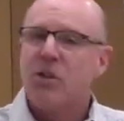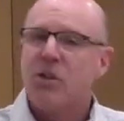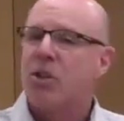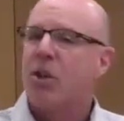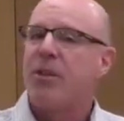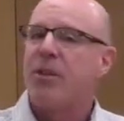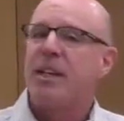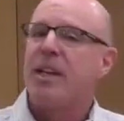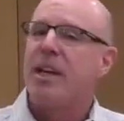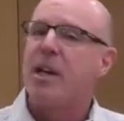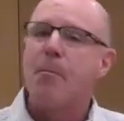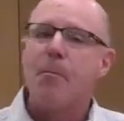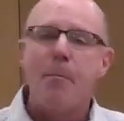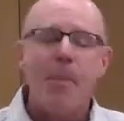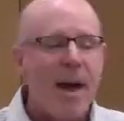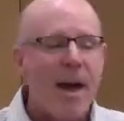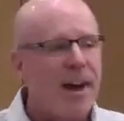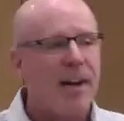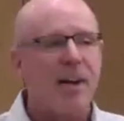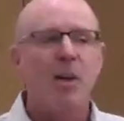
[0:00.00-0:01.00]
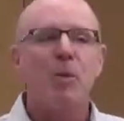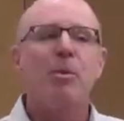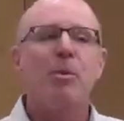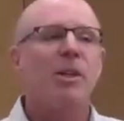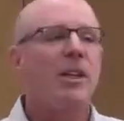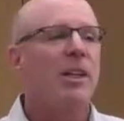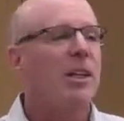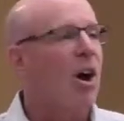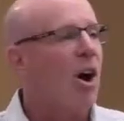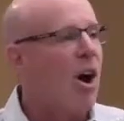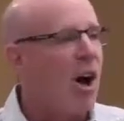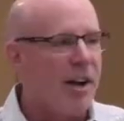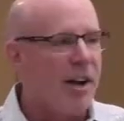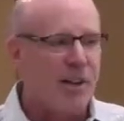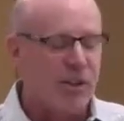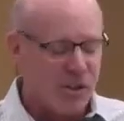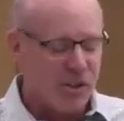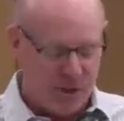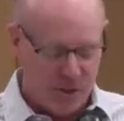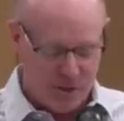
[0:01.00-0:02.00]
So the impeccably
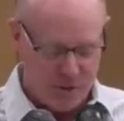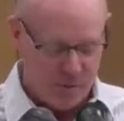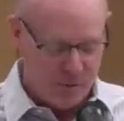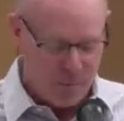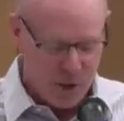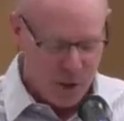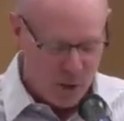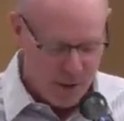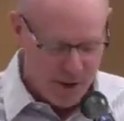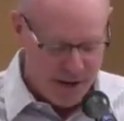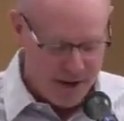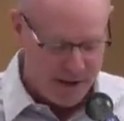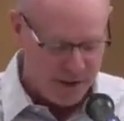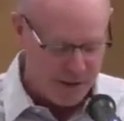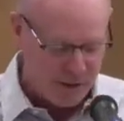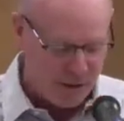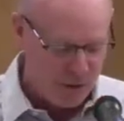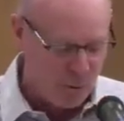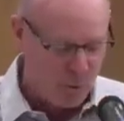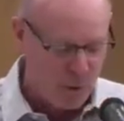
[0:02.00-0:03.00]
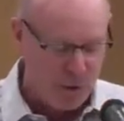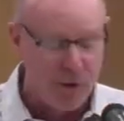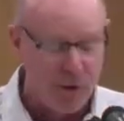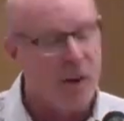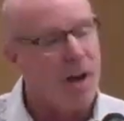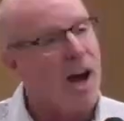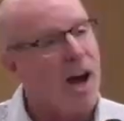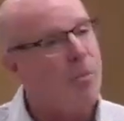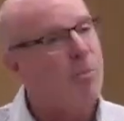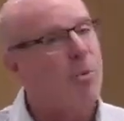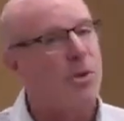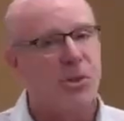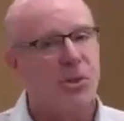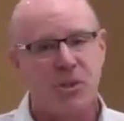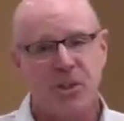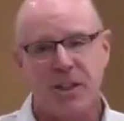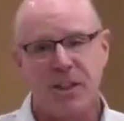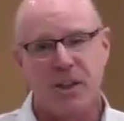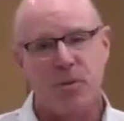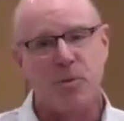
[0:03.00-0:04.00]
honest Boaz will not
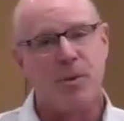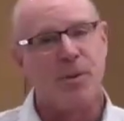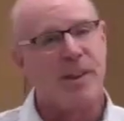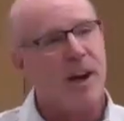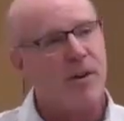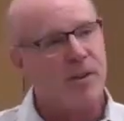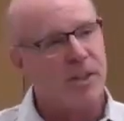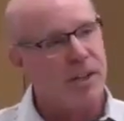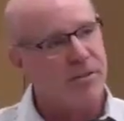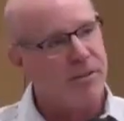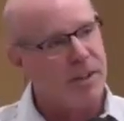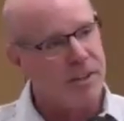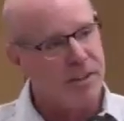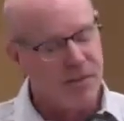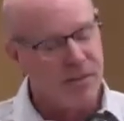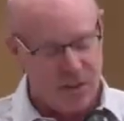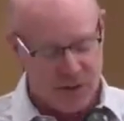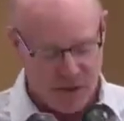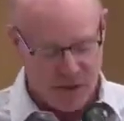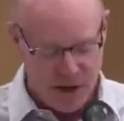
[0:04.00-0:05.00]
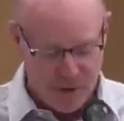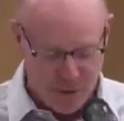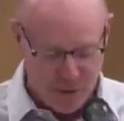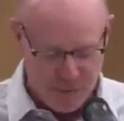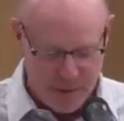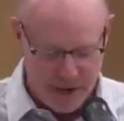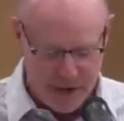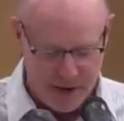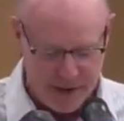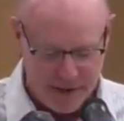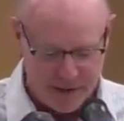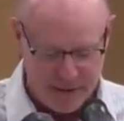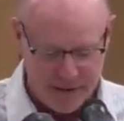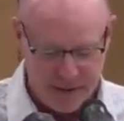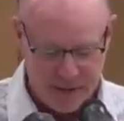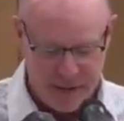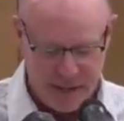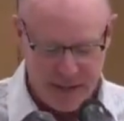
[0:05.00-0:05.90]
proceed without giving this other man